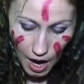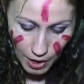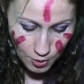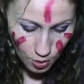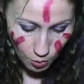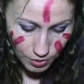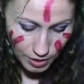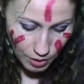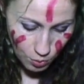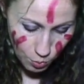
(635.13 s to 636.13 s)
I don't
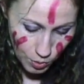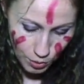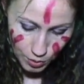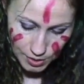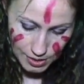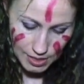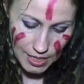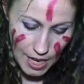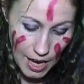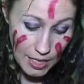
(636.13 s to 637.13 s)
think we'll
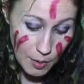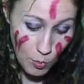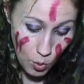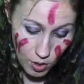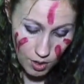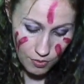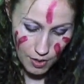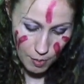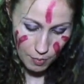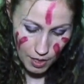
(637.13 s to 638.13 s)
see any more of
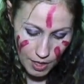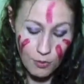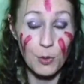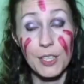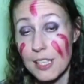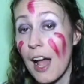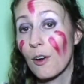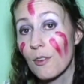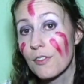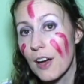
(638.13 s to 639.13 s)
him if we
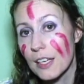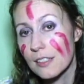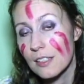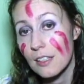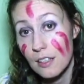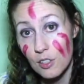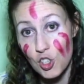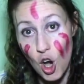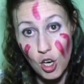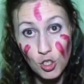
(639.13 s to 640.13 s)
sacrificed the
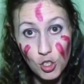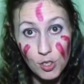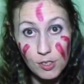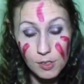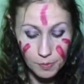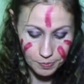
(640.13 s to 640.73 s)
Chargers.